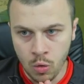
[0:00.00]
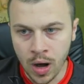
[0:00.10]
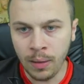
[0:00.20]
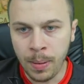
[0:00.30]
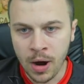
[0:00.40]

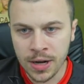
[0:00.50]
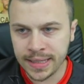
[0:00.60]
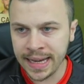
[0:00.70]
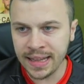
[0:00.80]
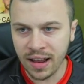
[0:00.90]
Well
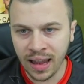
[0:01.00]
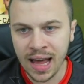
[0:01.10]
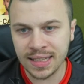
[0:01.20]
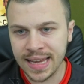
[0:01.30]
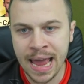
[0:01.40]
boys, in the
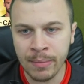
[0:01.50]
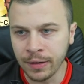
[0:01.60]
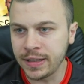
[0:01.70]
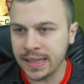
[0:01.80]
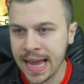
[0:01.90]
last game
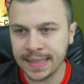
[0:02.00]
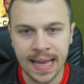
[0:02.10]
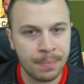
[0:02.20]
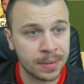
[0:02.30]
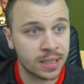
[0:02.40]
of today's
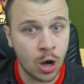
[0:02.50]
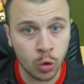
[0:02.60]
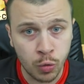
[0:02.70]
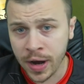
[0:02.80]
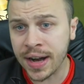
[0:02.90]

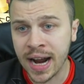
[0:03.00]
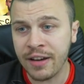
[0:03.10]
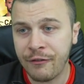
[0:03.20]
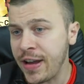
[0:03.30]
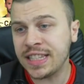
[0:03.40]
episode, we are
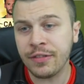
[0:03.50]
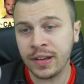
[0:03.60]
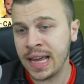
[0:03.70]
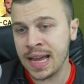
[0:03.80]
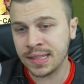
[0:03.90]
gonna face off
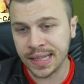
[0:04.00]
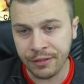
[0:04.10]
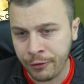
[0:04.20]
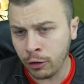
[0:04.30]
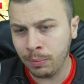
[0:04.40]
against a
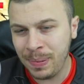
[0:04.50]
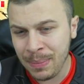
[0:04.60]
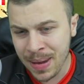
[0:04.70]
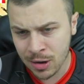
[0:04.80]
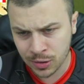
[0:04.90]
full
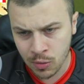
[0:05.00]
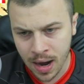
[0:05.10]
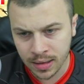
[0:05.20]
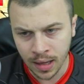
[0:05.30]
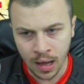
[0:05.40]
BPL
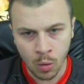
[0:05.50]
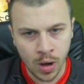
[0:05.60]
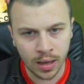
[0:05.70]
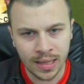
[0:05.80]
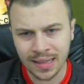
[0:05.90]
squad.
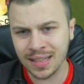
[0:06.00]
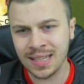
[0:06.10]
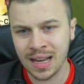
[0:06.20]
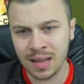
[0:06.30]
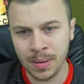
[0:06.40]
Well, not
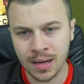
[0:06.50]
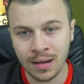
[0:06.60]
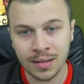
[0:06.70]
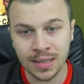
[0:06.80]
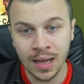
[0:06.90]
exactly
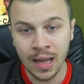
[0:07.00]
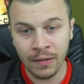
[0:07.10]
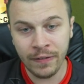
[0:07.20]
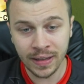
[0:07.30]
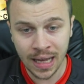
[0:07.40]
because
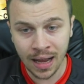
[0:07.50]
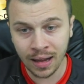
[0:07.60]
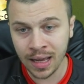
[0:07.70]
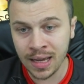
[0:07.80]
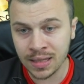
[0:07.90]

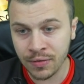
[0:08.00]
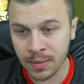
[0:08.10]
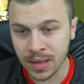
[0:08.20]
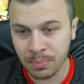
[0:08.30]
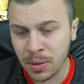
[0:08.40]
Vidal is
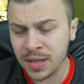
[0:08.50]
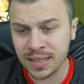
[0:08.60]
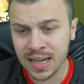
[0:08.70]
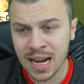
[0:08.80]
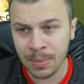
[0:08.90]
from the
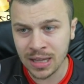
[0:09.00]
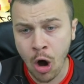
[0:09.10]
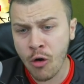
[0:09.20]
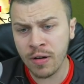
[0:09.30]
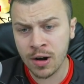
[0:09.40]
Bundesliga, but
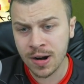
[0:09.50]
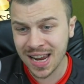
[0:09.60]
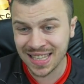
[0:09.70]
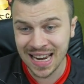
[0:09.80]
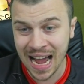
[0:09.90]
overall
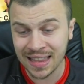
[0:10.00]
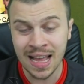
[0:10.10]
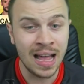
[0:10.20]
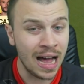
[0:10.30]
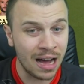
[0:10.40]
he's got
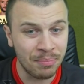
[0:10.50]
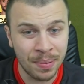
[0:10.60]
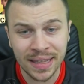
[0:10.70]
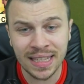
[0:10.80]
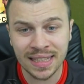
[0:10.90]
a
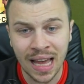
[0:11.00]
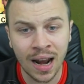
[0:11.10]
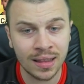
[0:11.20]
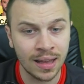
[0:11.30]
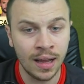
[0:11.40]
pretty
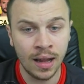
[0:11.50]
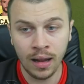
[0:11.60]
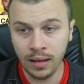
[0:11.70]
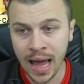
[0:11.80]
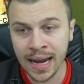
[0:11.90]
solid
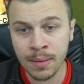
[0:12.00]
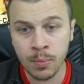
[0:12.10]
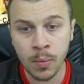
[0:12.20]
lineup.